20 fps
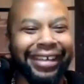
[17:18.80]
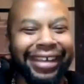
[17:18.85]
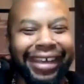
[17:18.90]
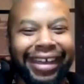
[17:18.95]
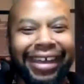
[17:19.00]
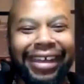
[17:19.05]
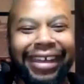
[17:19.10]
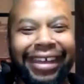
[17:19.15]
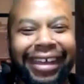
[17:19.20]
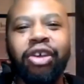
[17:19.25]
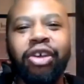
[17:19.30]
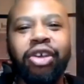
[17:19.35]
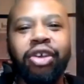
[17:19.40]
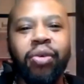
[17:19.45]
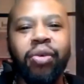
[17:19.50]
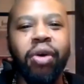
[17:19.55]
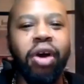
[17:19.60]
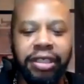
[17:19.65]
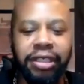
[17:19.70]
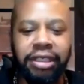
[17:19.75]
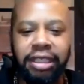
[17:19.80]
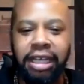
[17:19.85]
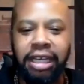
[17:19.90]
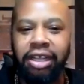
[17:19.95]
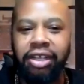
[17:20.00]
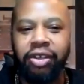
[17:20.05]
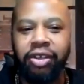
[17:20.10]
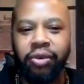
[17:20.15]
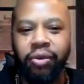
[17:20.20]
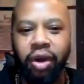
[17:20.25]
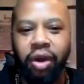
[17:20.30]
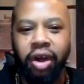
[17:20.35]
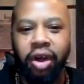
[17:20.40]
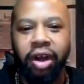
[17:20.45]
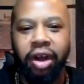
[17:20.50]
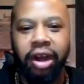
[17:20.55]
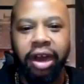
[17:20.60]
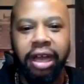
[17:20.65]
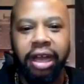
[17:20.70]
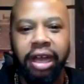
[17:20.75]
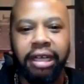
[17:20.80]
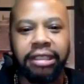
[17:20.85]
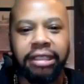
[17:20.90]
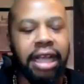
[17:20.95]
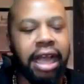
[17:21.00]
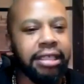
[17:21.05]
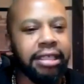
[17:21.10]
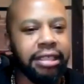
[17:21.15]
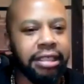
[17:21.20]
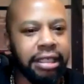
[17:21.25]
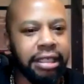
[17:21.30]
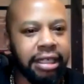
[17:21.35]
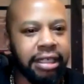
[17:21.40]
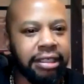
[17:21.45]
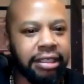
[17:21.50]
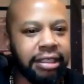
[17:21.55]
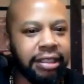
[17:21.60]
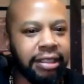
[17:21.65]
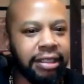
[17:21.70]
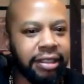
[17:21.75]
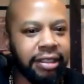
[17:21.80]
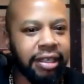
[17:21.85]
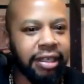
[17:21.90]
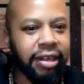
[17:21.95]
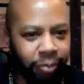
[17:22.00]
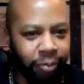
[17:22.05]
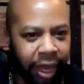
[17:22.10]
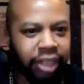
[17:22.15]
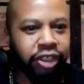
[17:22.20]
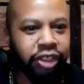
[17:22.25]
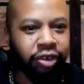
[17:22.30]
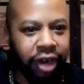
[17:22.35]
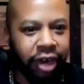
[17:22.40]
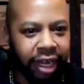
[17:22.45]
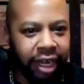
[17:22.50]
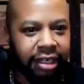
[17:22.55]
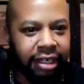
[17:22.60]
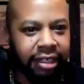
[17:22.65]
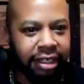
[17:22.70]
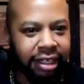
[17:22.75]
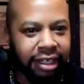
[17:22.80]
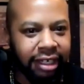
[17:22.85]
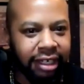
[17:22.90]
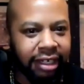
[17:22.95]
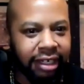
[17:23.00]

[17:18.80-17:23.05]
Yeah. So you mentioned that you are a scientist by trade.